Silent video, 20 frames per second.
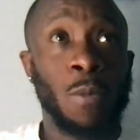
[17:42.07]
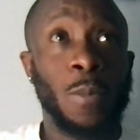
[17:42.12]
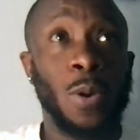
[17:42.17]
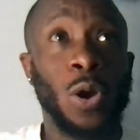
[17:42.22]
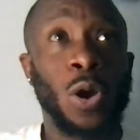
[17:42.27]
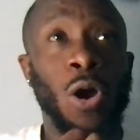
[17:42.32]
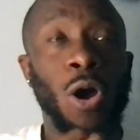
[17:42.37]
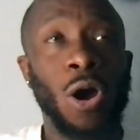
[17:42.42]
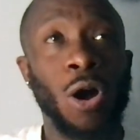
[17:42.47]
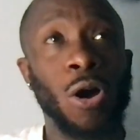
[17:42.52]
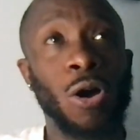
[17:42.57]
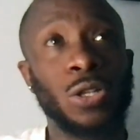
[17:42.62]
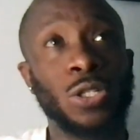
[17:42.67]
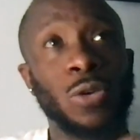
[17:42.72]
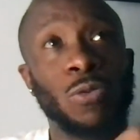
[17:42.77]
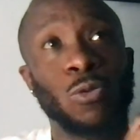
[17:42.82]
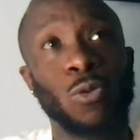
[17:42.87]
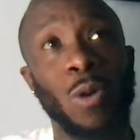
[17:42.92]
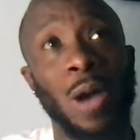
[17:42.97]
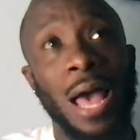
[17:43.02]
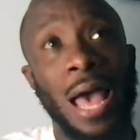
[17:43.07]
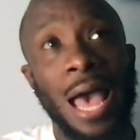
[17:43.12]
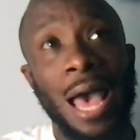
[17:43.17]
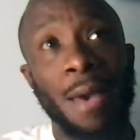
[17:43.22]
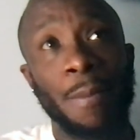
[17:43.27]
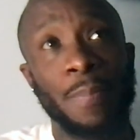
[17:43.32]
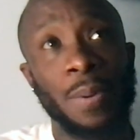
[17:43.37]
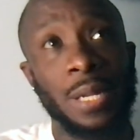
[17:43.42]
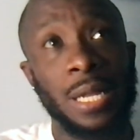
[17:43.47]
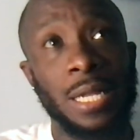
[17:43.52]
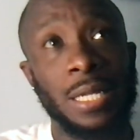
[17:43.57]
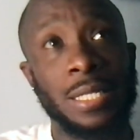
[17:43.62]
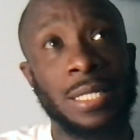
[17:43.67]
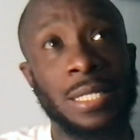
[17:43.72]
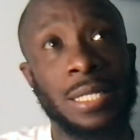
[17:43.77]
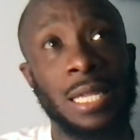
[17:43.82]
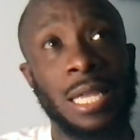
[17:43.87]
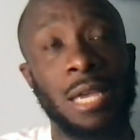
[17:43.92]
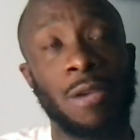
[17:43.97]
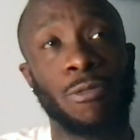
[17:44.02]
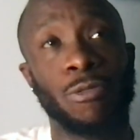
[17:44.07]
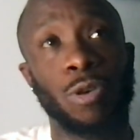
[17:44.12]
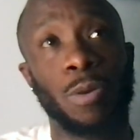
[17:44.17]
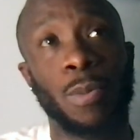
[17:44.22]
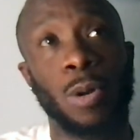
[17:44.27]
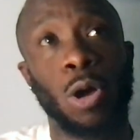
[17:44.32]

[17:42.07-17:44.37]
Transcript: because of what happened in slavery,